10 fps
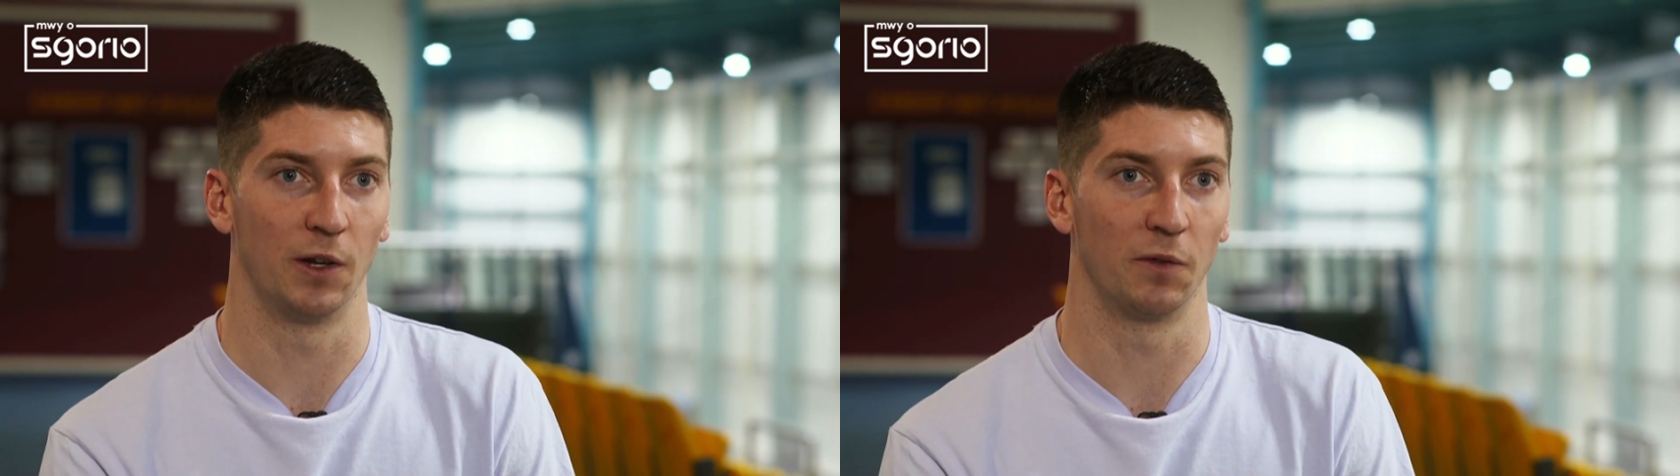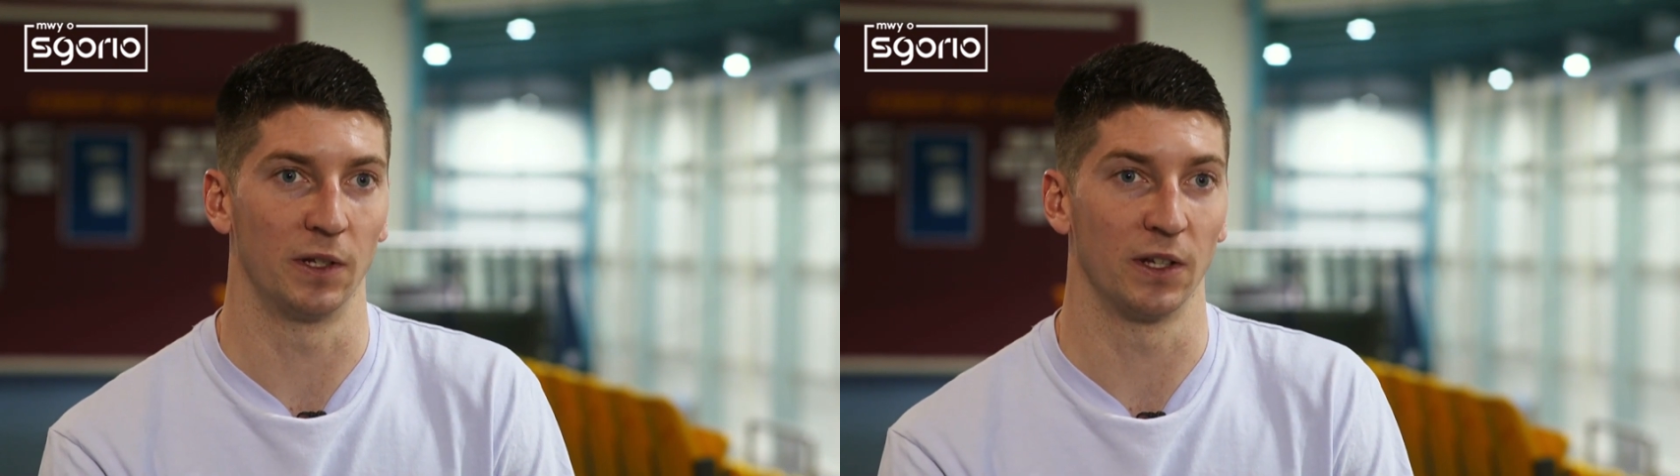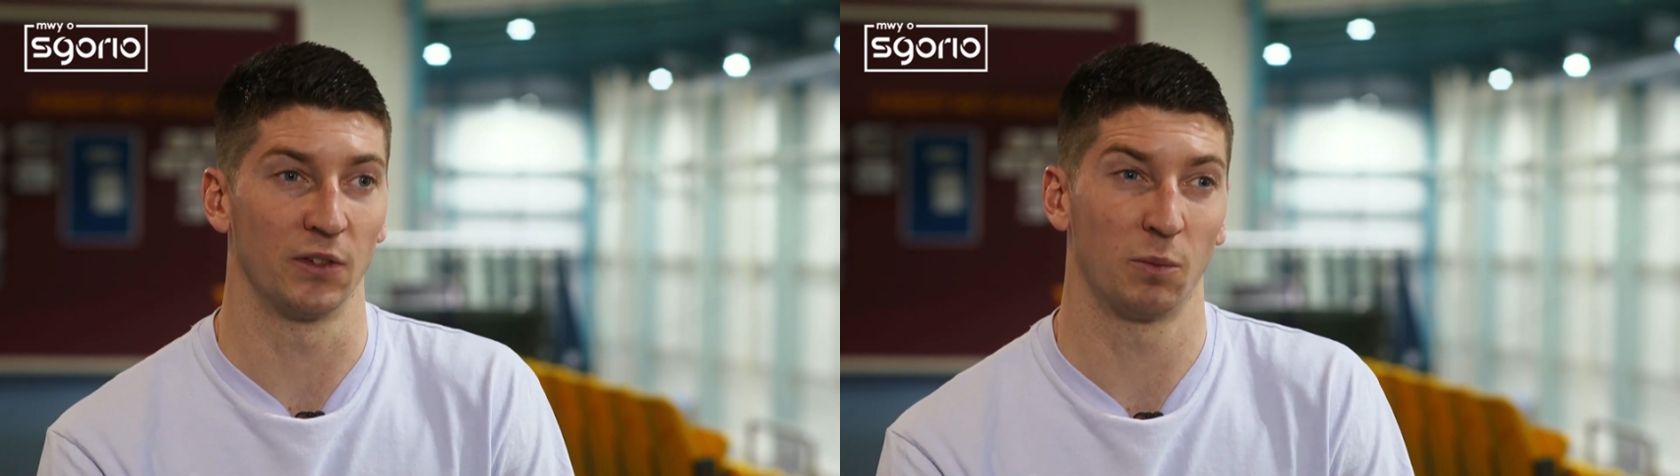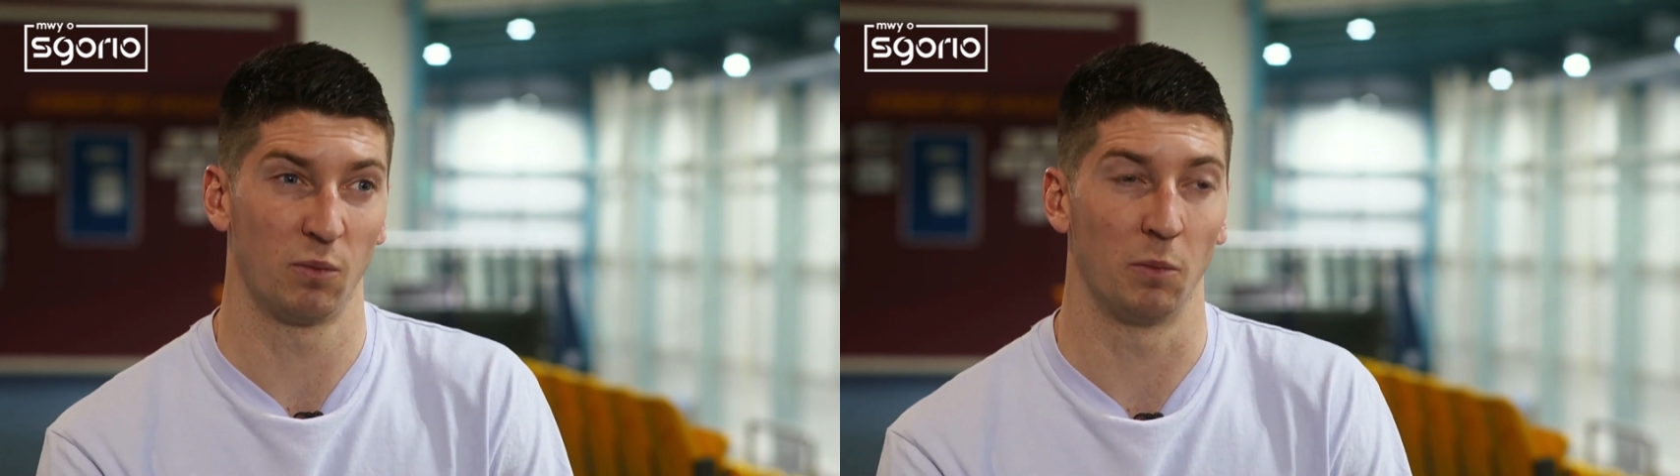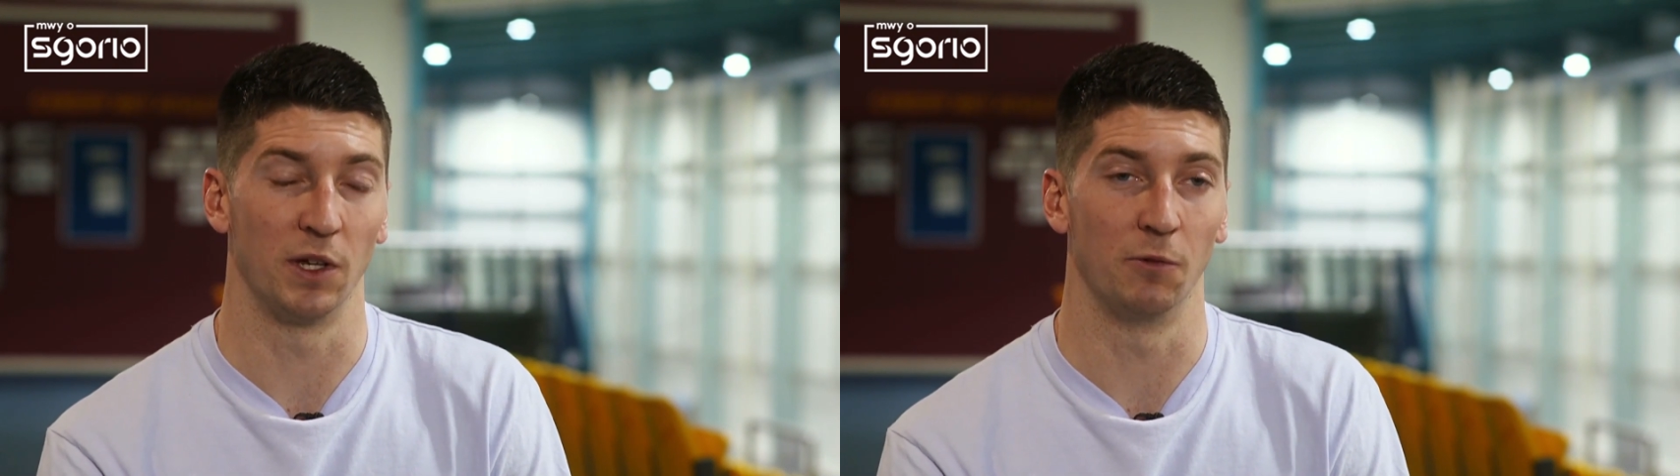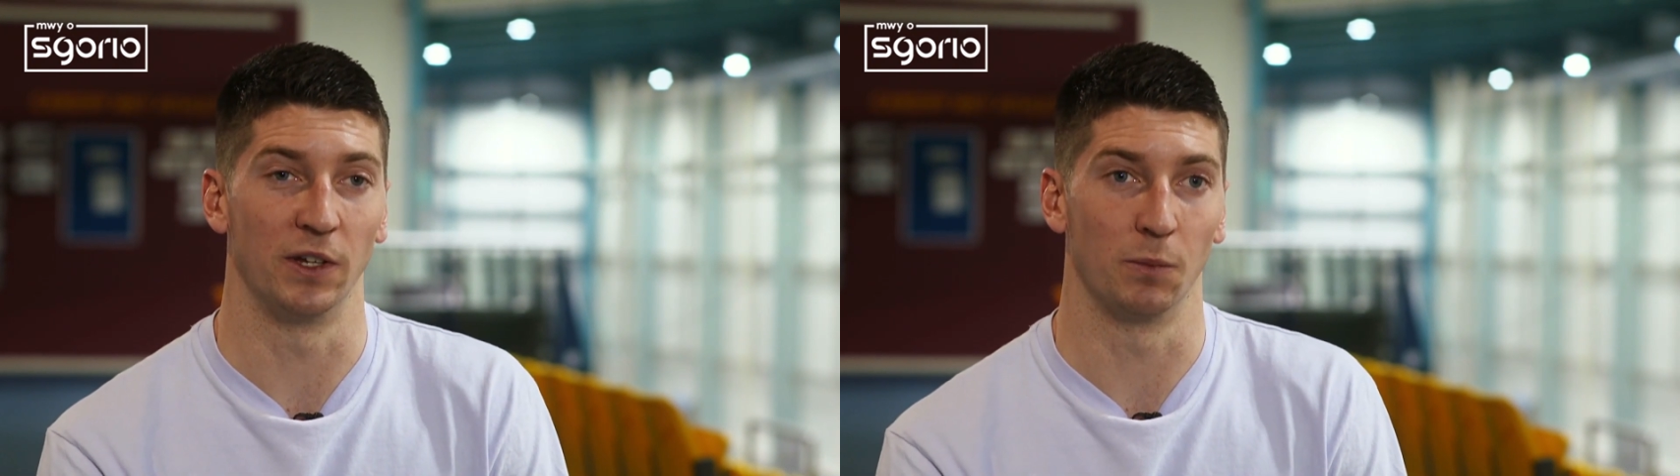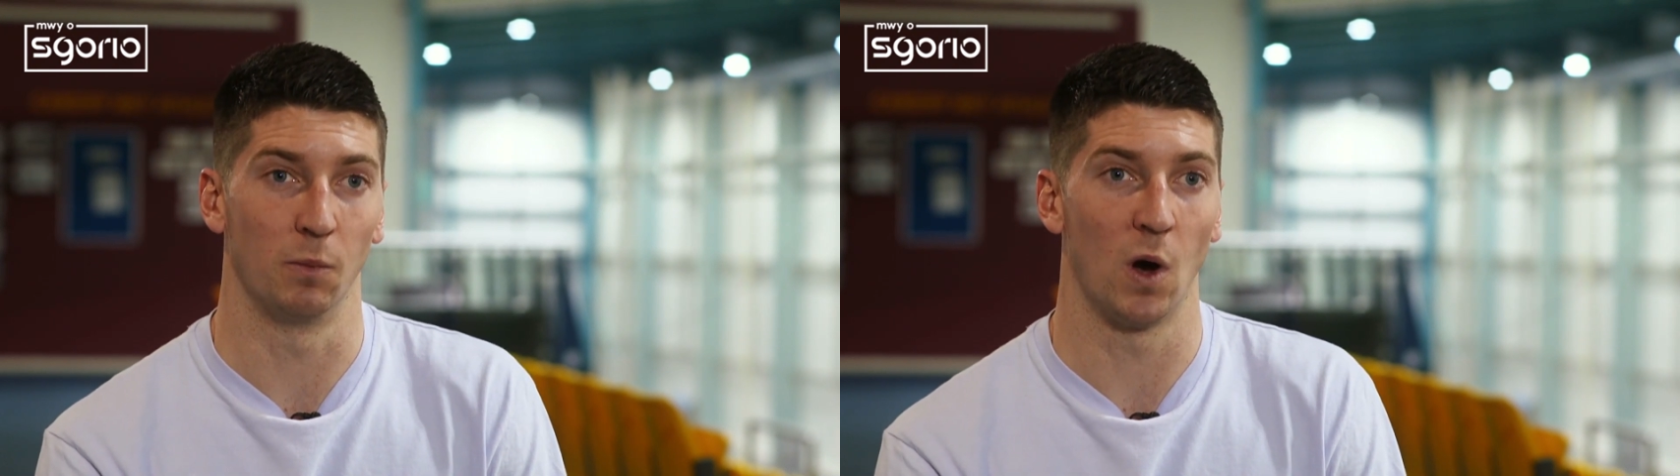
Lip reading: and I think that's probably a reason